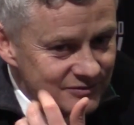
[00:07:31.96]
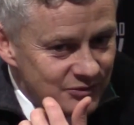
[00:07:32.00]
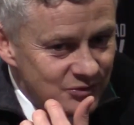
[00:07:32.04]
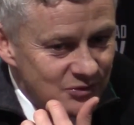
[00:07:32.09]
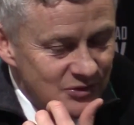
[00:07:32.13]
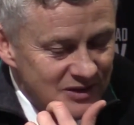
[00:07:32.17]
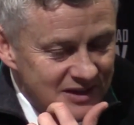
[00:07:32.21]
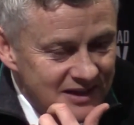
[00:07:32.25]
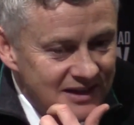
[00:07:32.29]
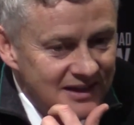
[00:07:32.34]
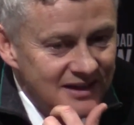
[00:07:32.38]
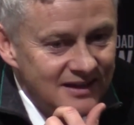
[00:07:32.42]

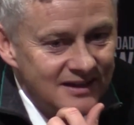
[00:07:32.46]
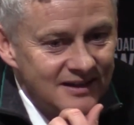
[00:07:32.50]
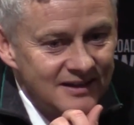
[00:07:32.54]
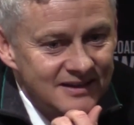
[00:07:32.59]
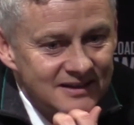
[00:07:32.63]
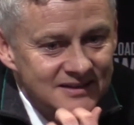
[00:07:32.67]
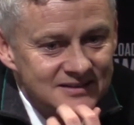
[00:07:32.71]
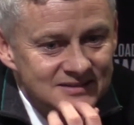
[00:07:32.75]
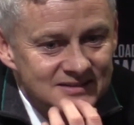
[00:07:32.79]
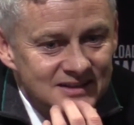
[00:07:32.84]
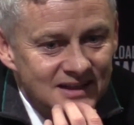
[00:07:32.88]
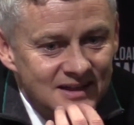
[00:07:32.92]

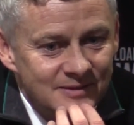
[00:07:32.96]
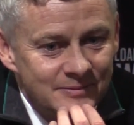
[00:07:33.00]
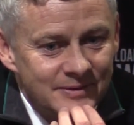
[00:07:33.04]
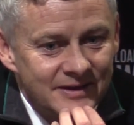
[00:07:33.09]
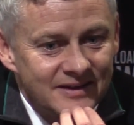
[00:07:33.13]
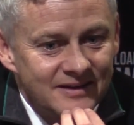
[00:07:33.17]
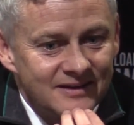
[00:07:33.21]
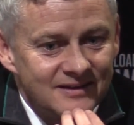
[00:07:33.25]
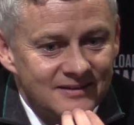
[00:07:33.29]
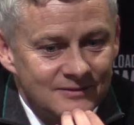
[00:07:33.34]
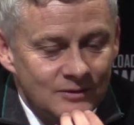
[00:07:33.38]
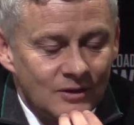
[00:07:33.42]
really
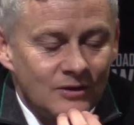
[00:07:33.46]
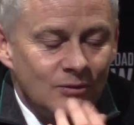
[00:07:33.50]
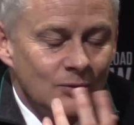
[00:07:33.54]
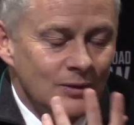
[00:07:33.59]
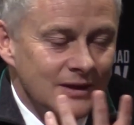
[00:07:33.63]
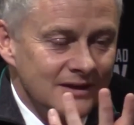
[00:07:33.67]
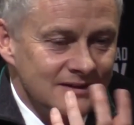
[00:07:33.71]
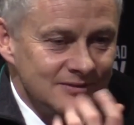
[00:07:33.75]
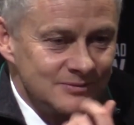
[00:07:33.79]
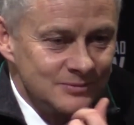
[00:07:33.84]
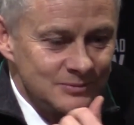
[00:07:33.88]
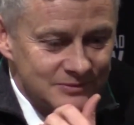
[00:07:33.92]
celebrate. Oh
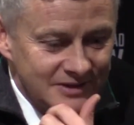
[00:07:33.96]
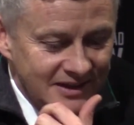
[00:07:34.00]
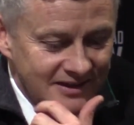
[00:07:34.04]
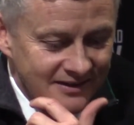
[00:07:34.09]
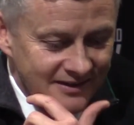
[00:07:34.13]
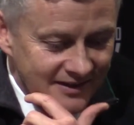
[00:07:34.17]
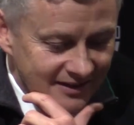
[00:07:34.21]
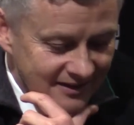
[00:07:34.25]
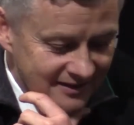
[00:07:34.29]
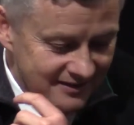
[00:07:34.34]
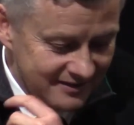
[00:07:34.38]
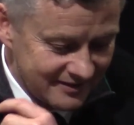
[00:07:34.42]
well, they
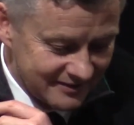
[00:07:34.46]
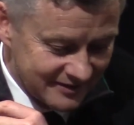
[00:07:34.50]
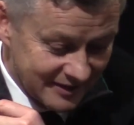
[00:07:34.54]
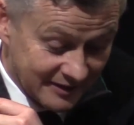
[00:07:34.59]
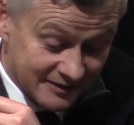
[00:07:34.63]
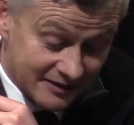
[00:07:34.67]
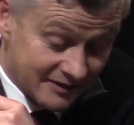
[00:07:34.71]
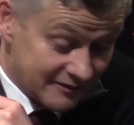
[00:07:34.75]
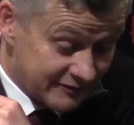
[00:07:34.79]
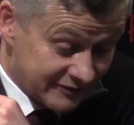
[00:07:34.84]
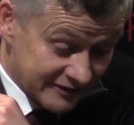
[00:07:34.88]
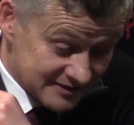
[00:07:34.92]
did.
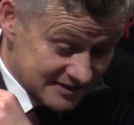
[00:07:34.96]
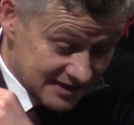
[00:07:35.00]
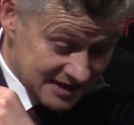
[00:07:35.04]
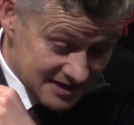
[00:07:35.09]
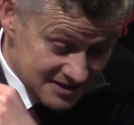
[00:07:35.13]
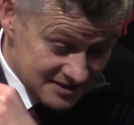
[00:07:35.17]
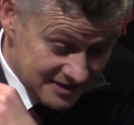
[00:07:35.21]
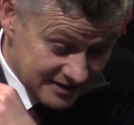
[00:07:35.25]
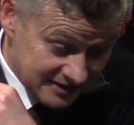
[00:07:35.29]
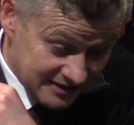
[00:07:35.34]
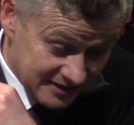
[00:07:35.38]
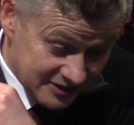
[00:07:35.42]
They're
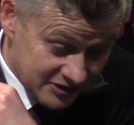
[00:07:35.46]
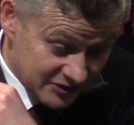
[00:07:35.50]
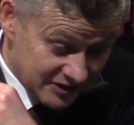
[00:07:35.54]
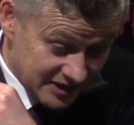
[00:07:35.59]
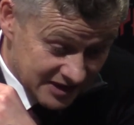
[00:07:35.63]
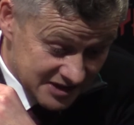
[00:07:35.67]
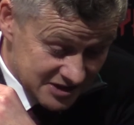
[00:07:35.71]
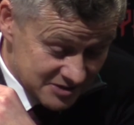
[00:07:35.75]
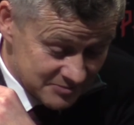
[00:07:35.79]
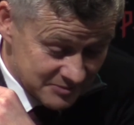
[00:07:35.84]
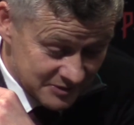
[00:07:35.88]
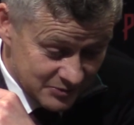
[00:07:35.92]
fantastic. The
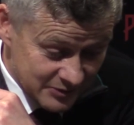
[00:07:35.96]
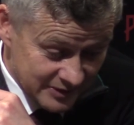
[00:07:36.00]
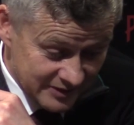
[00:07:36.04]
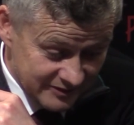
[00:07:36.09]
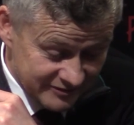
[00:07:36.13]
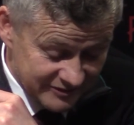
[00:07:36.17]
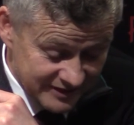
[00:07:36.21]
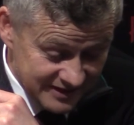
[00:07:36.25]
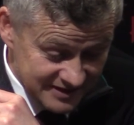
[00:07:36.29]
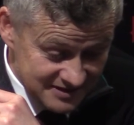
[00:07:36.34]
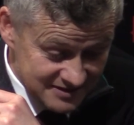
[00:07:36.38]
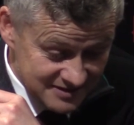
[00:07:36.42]
connection between
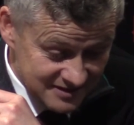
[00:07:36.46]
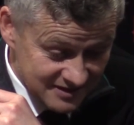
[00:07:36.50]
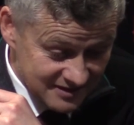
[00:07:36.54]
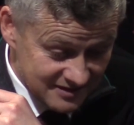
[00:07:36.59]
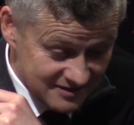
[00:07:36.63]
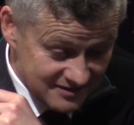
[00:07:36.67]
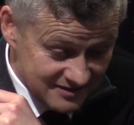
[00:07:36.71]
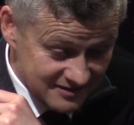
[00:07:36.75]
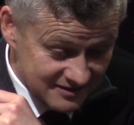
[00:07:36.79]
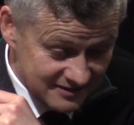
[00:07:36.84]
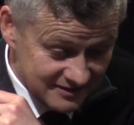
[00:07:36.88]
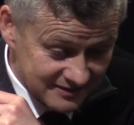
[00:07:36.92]
the fans
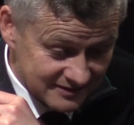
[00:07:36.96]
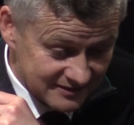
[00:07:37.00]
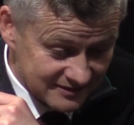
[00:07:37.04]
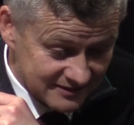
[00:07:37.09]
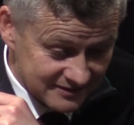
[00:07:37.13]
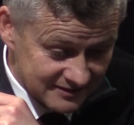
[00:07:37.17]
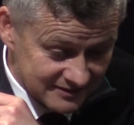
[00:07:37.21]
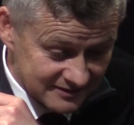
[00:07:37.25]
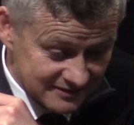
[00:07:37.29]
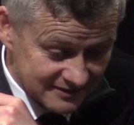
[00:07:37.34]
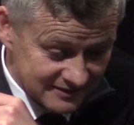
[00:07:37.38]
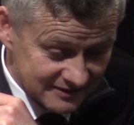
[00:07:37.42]
and
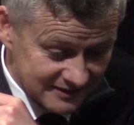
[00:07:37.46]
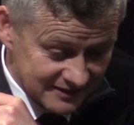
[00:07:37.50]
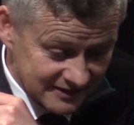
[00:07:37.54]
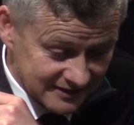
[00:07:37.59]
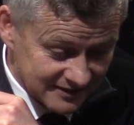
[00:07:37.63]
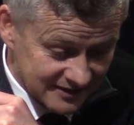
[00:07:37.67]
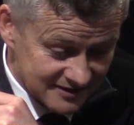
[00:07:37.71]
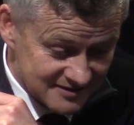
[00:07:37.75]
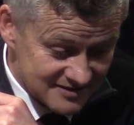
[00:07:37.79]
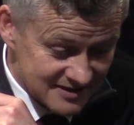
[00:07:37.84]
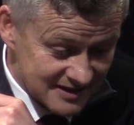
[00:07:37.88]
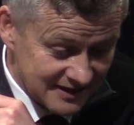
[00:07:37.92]

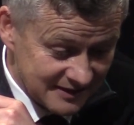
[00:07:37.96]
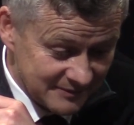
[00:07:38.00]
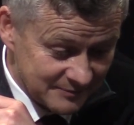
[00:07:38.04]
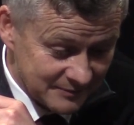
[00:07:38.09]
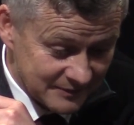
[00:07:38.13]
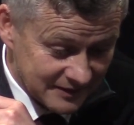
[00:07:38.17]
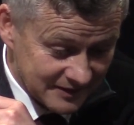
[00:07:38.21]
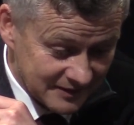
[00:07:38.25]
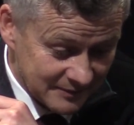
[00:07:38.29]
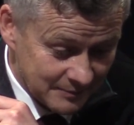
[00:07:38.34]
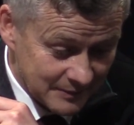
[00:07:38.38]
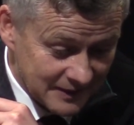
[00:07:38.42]
the
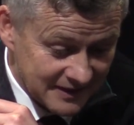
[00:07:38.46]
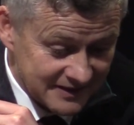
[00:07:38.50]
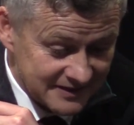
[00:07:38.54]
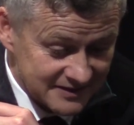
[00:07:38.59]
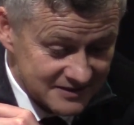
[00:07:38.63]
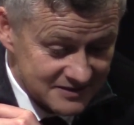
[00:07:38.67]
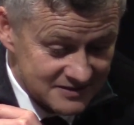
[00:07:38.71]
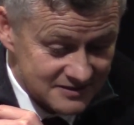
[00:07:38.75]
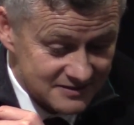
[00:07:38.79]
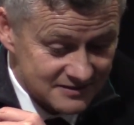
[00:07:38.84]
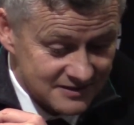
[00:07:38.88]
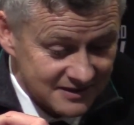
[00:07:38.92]
team and the
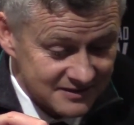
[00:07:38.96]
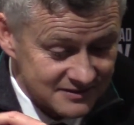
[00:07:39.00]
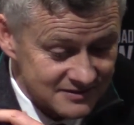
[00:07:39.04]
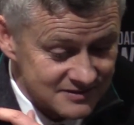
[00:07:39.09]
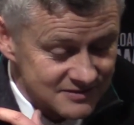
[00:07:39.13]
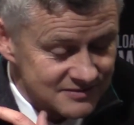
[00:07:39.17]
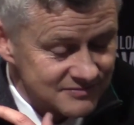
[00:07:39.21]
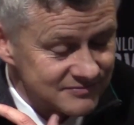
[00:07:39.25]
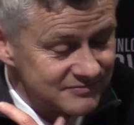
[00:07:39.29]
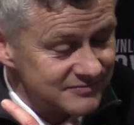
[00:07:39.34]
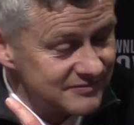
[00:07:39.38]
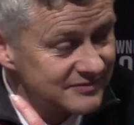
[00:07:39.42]
players.
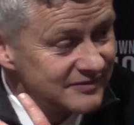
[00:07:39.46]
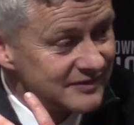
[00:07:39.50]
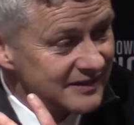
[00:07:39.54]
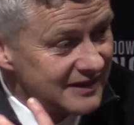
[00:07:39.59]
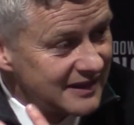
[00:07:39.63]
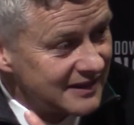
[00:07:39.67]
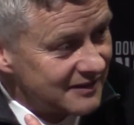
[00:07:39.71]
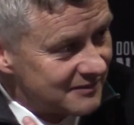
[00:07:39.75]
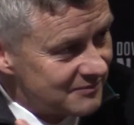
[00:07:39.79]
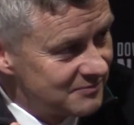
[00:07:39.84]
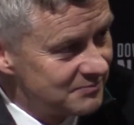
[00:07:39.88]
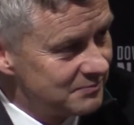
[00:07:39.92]
That's
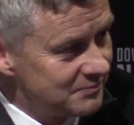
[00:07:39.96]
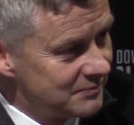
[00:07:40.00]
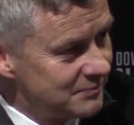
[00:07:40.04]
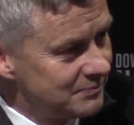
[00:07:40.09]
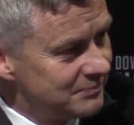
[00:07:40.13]
it.